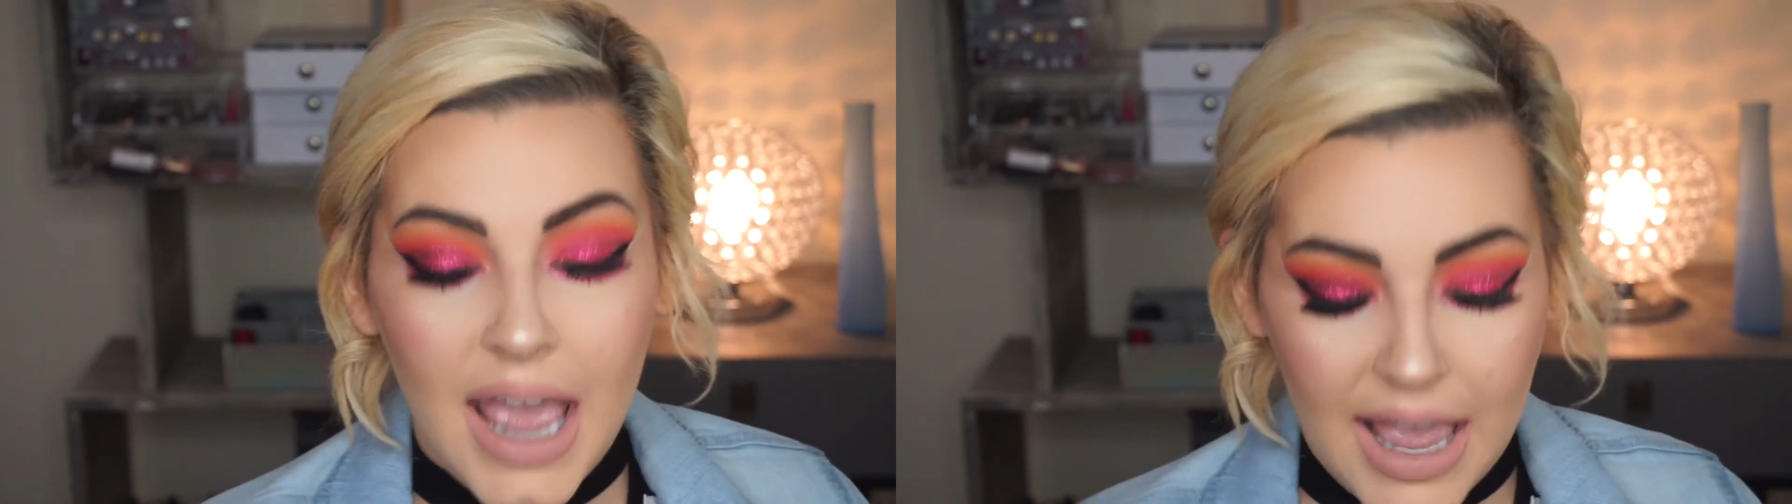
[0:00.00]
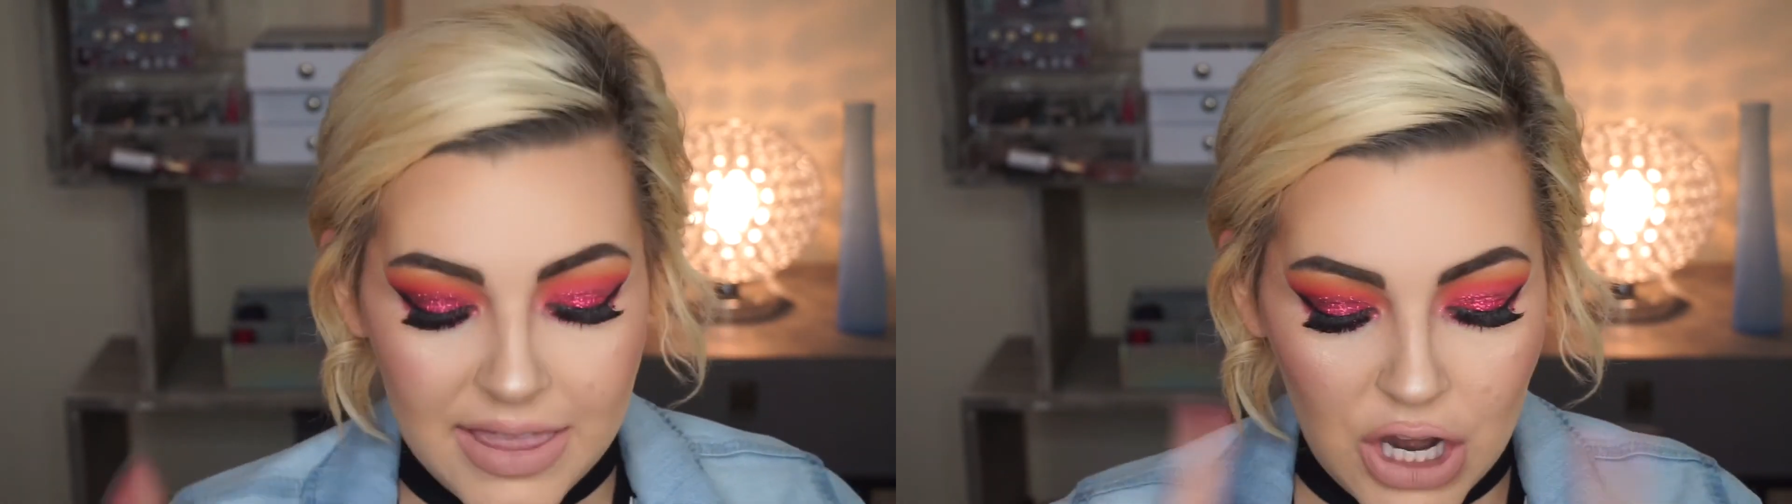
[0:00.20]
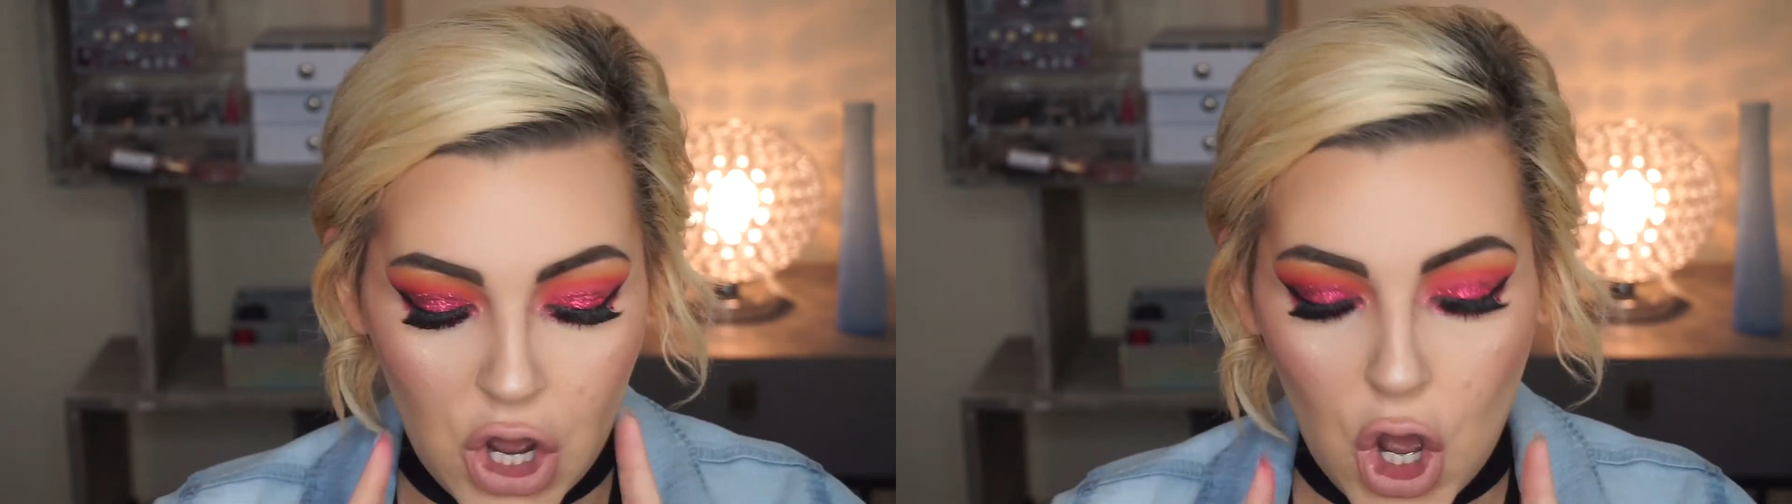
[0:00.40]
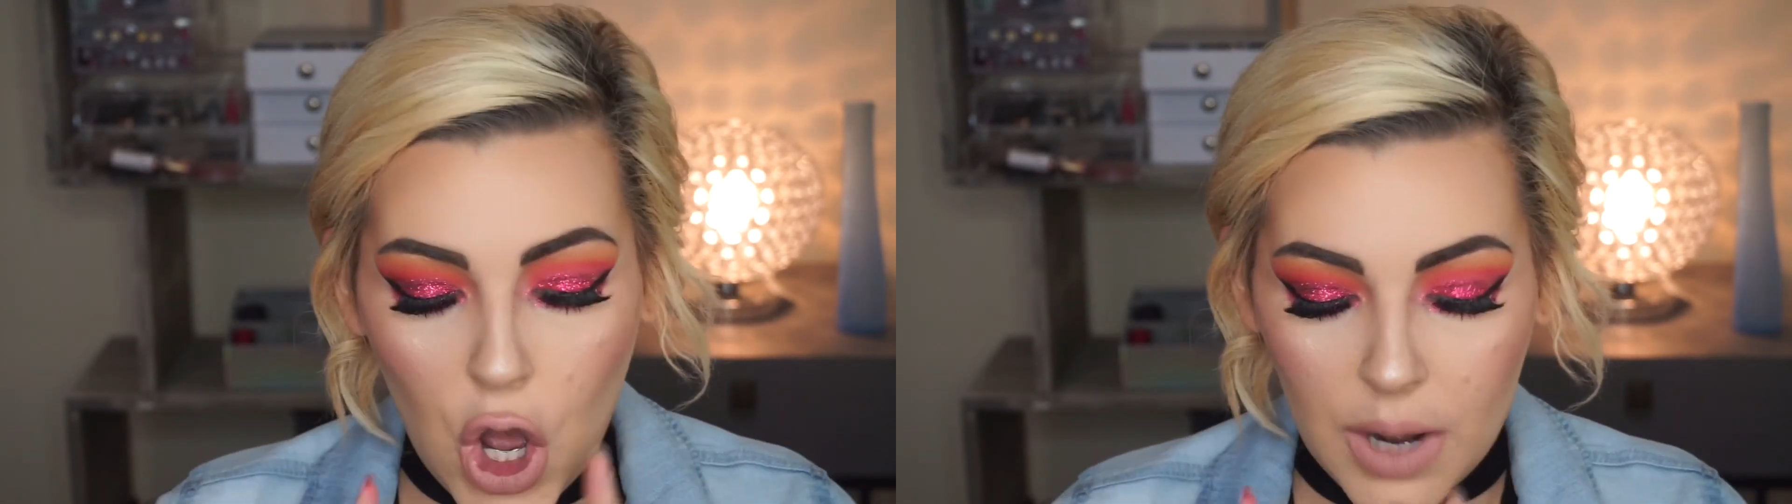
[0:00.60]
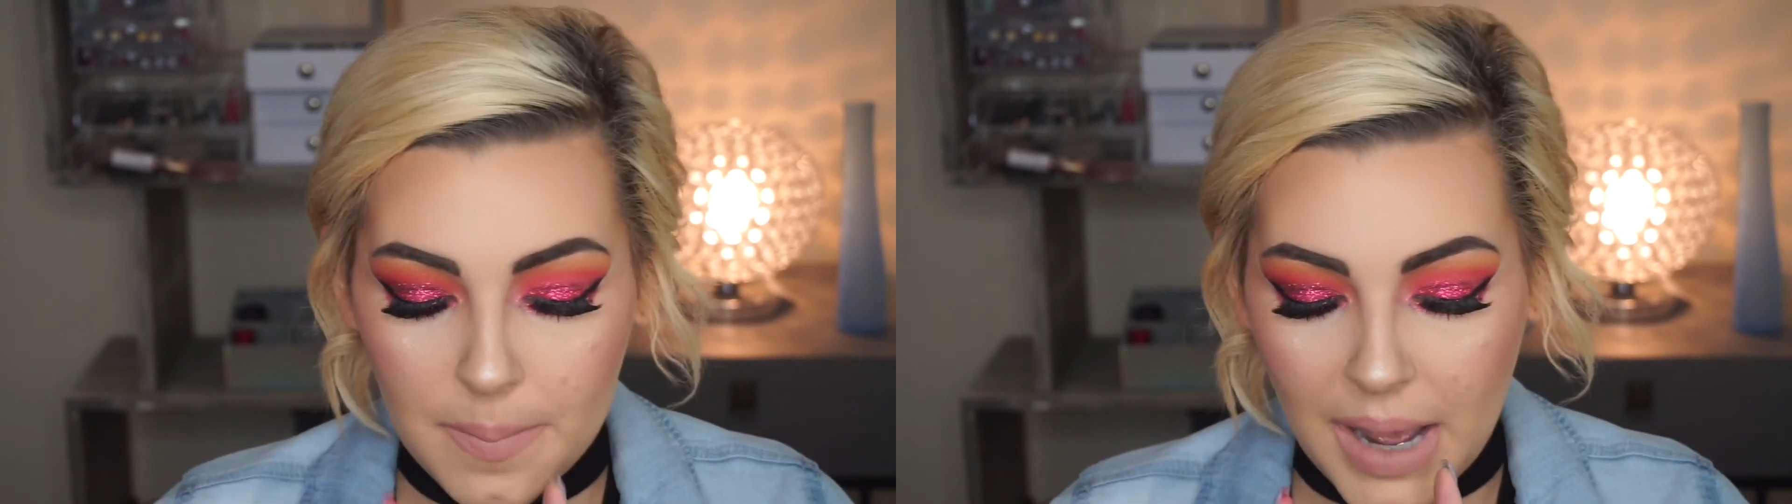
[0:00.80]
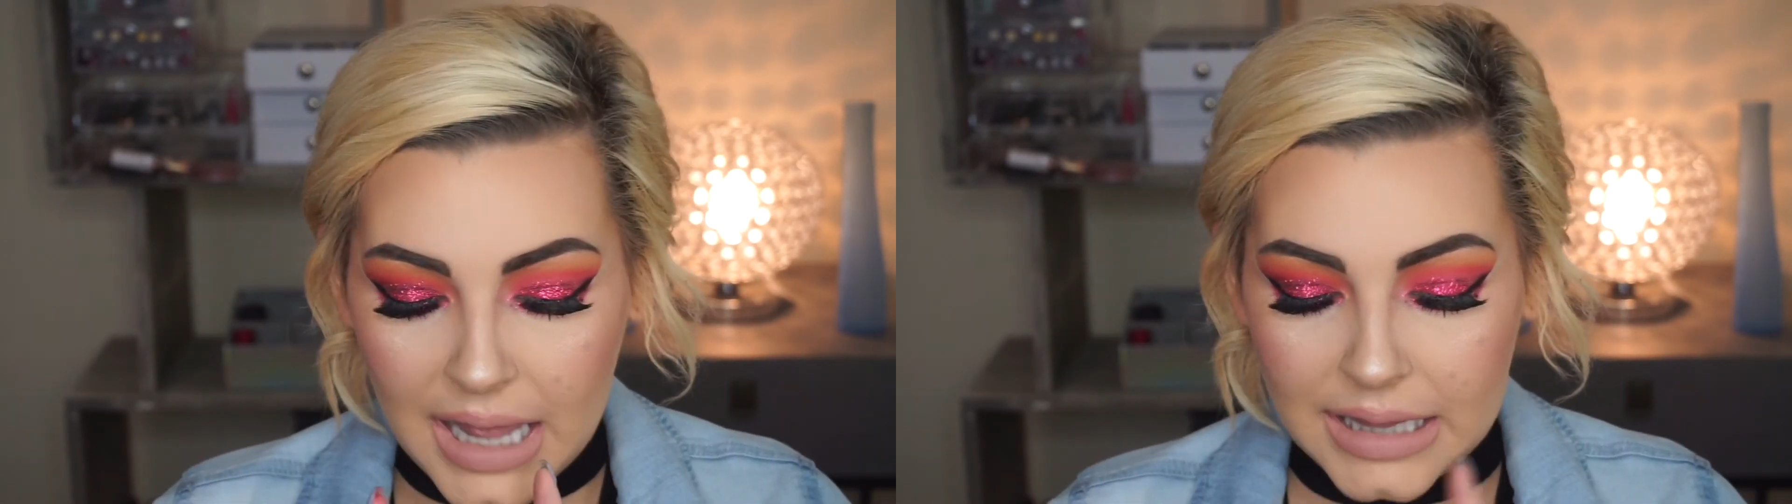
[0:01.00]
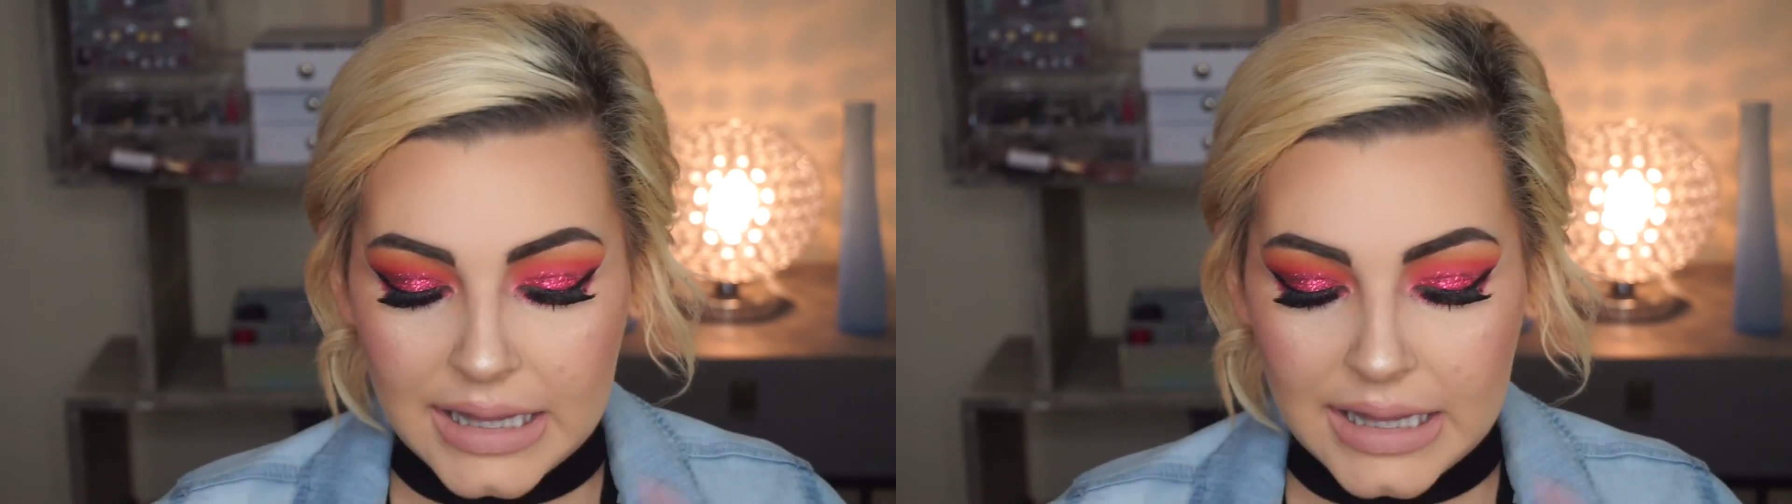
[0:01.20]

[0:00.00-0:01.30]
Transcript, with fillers: and then on my